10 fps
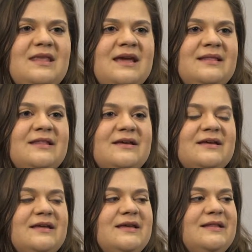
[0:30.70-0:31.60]
in
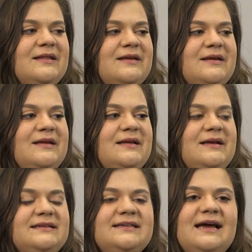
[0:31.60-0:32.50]
the
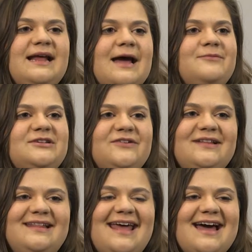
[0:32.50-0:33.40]
exciting atmosphere
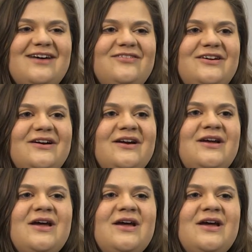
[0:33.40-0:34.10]
that they have here.